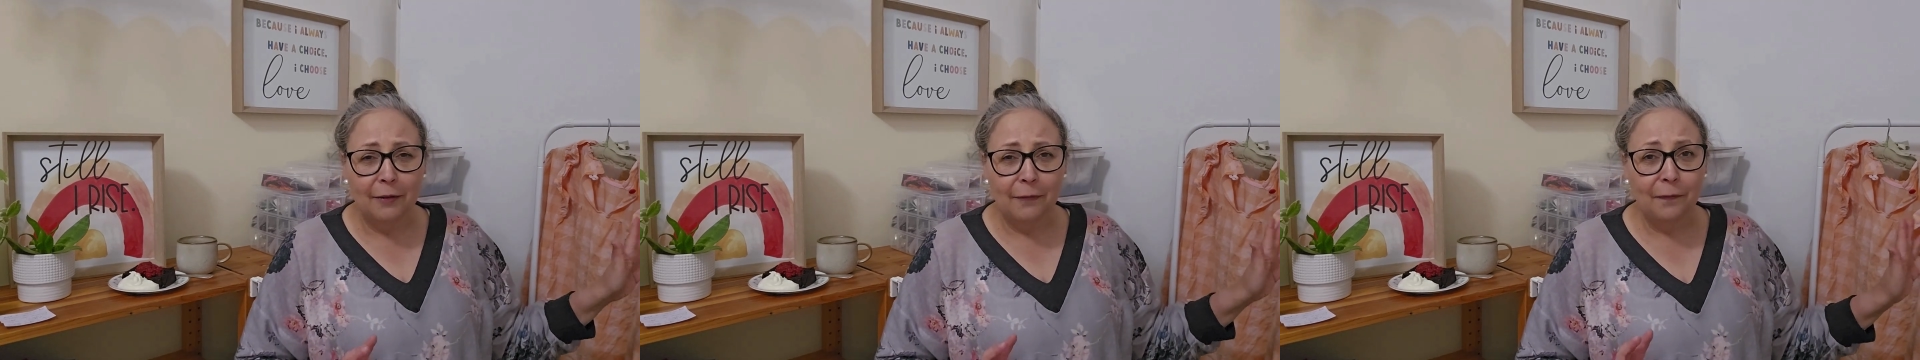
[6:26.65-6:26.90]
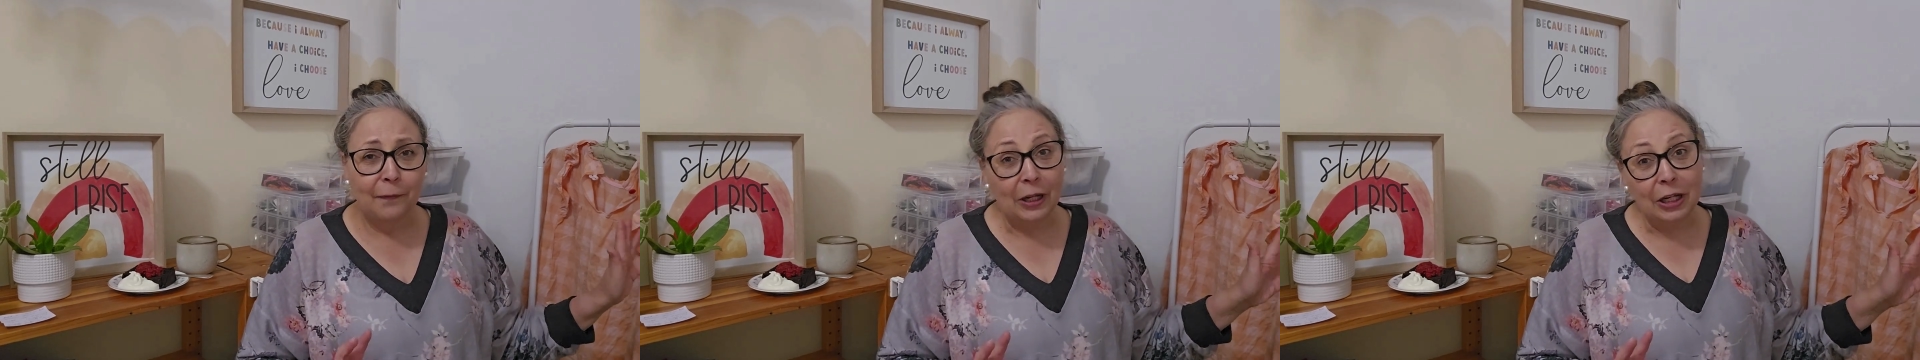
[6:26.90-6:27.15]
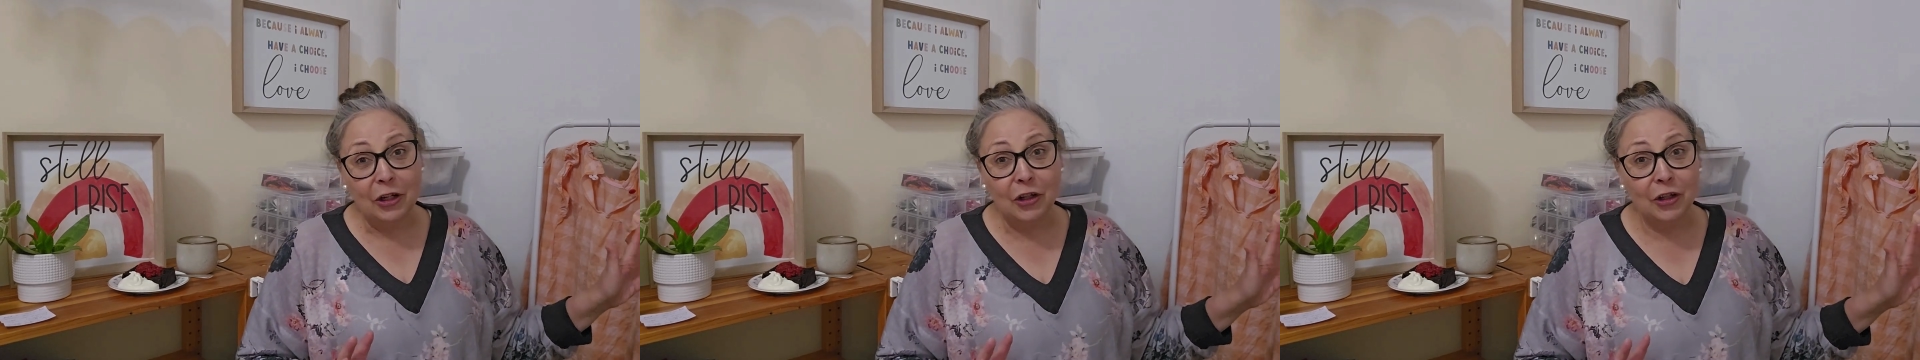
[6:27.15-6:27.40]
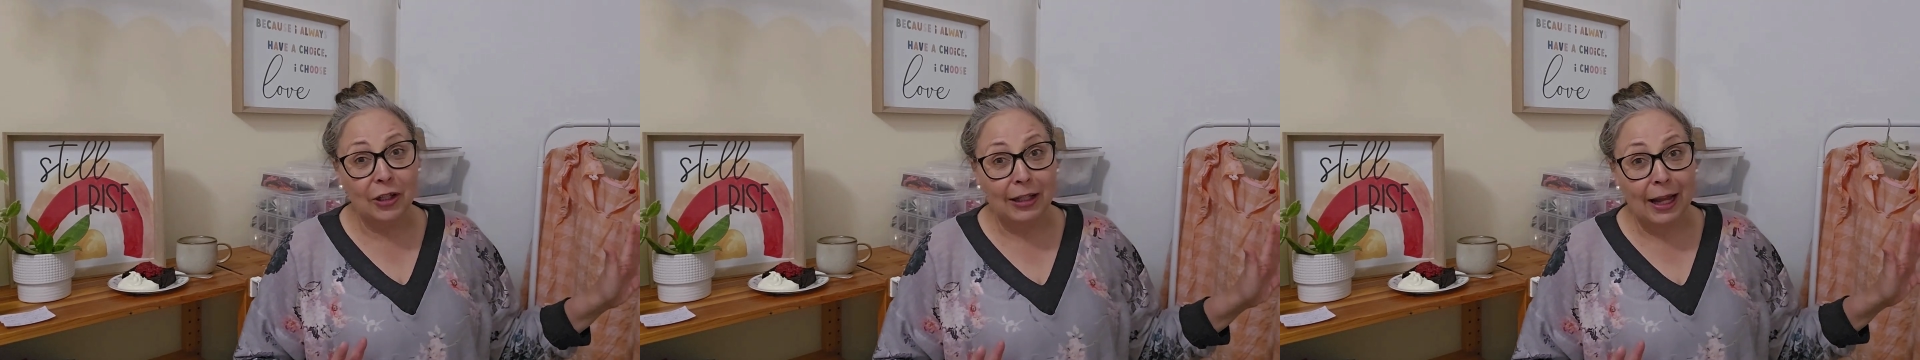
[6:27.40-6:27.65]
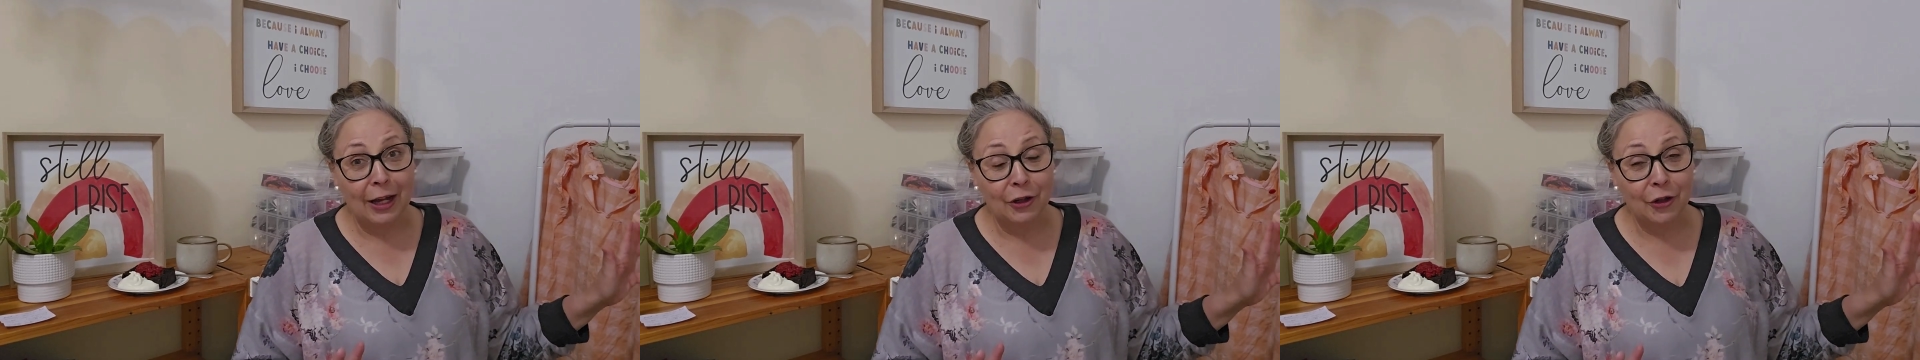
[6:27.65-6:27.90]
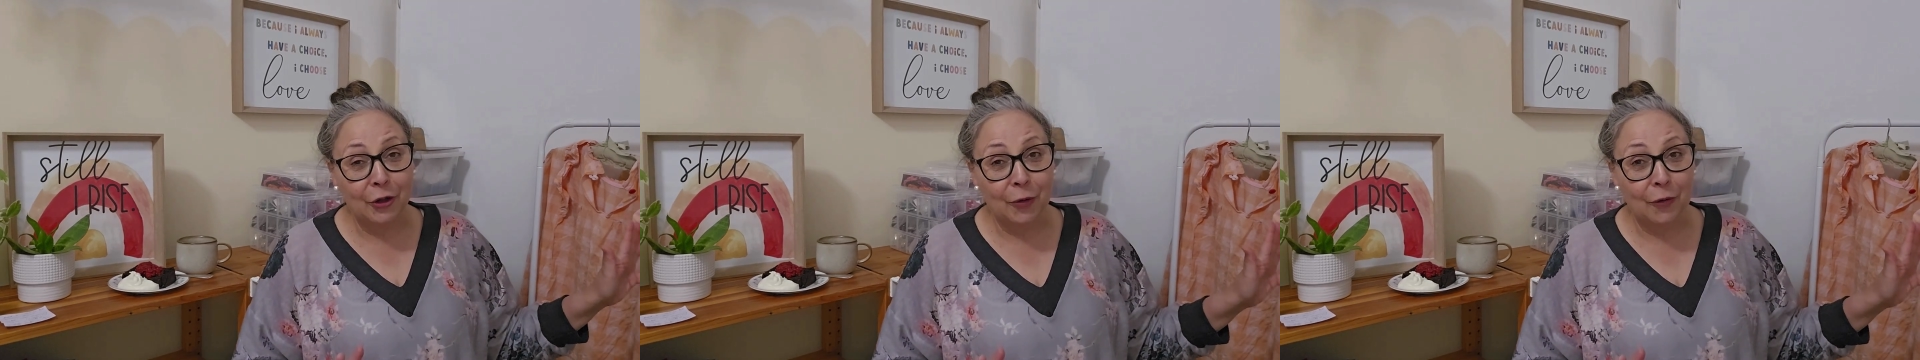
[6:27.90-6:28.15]

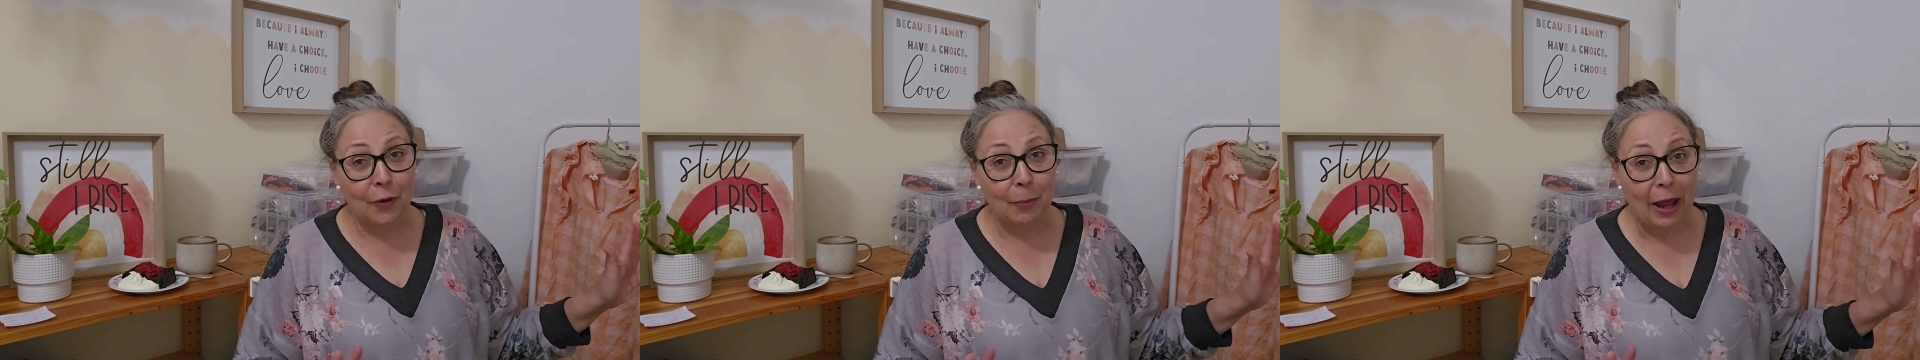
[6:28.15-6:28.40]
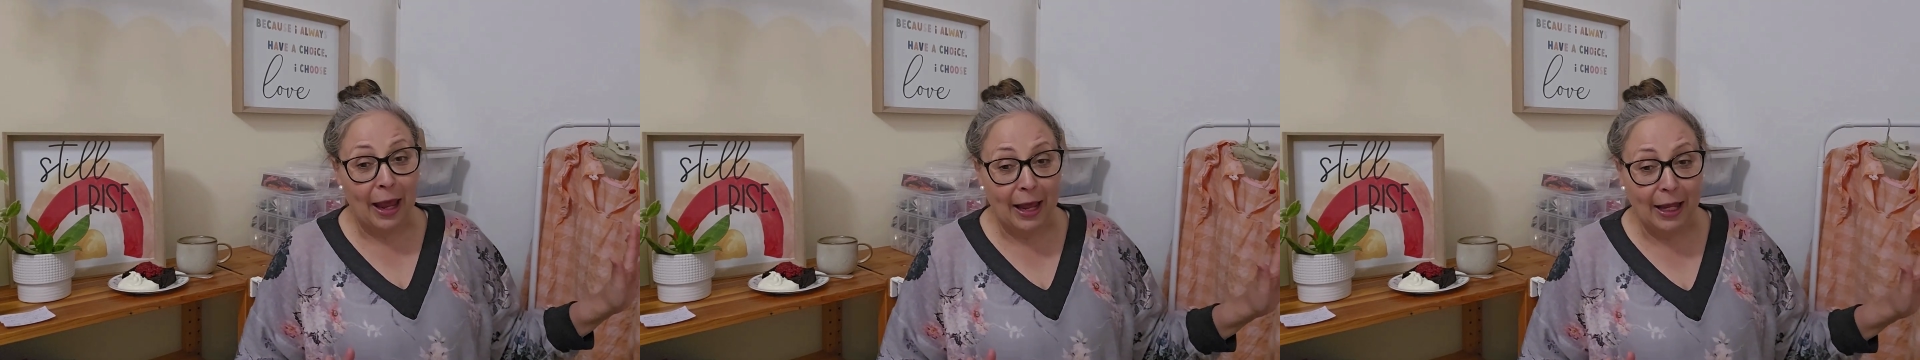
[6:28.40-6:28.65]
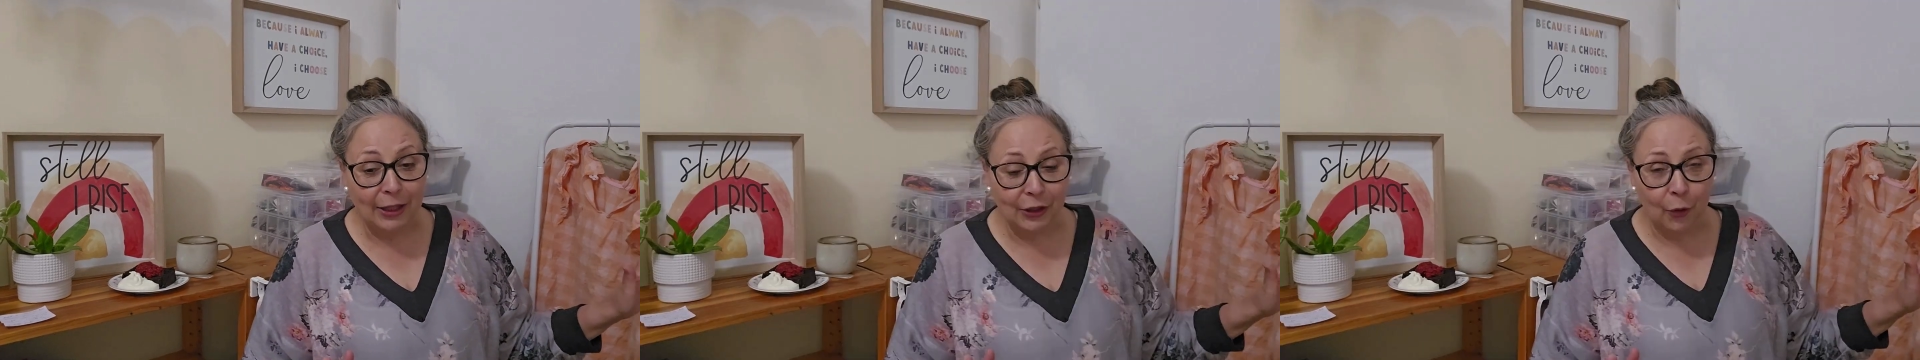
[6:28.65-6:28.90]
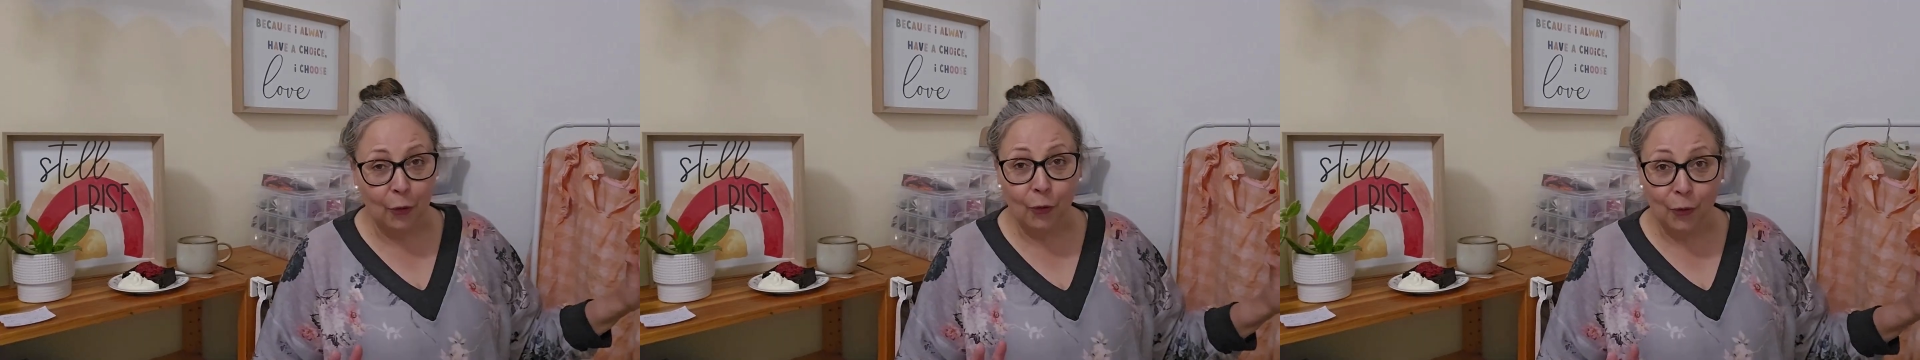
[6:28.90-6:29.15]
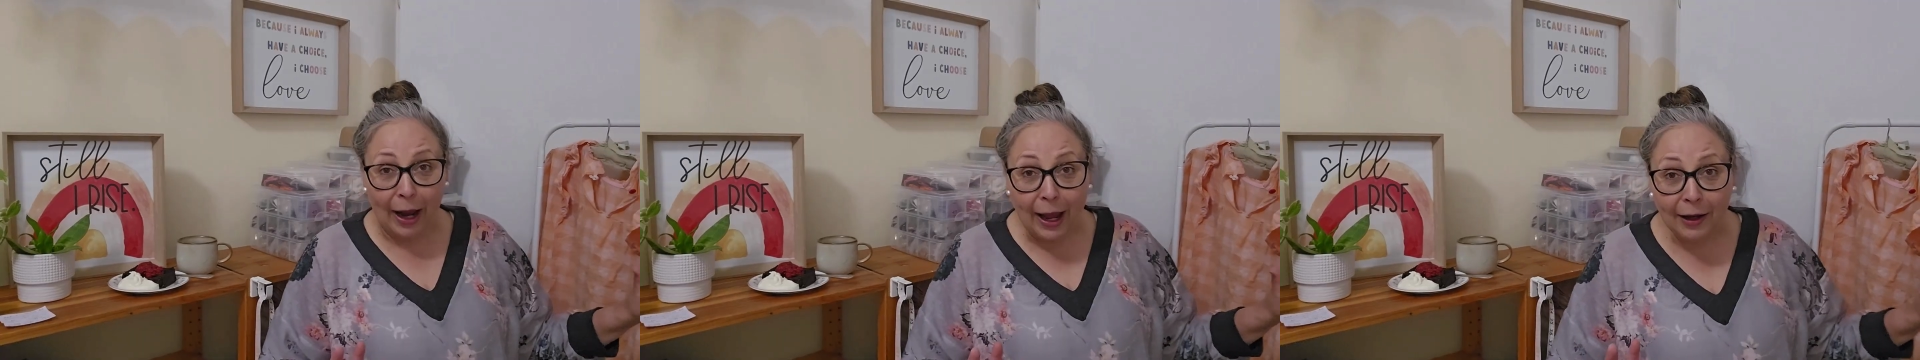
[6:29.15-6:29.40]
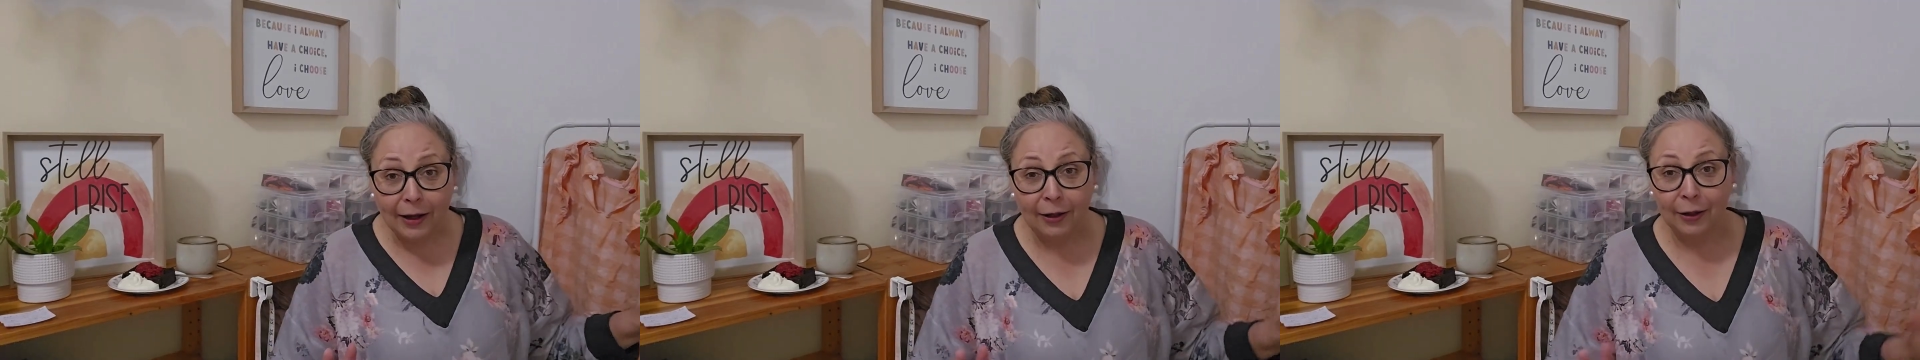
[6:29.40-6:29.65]
finish/repairs
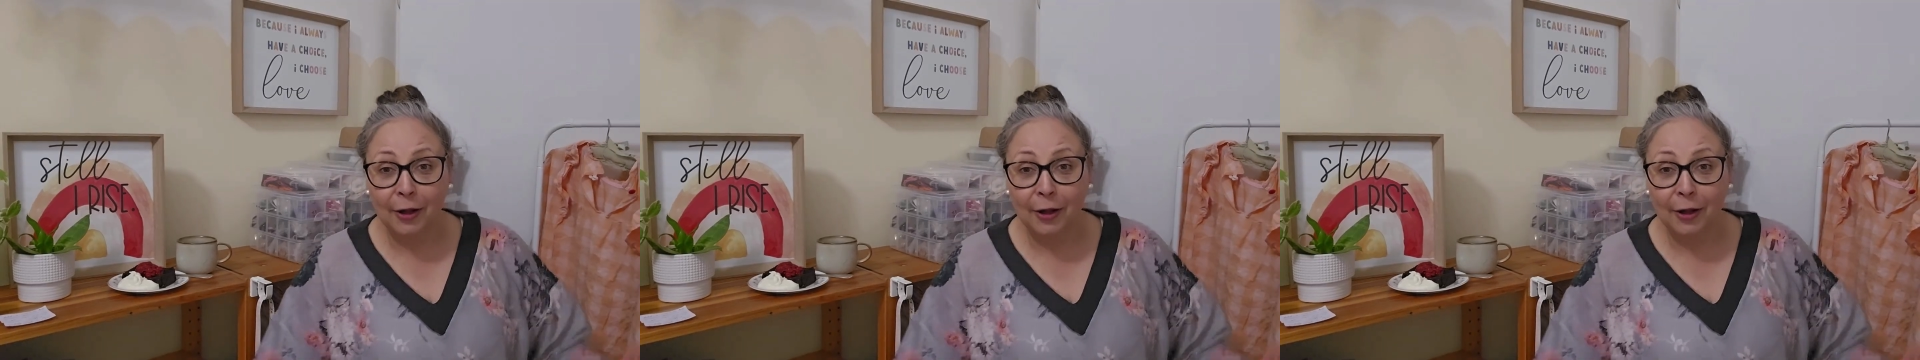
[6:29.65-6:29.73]
rack,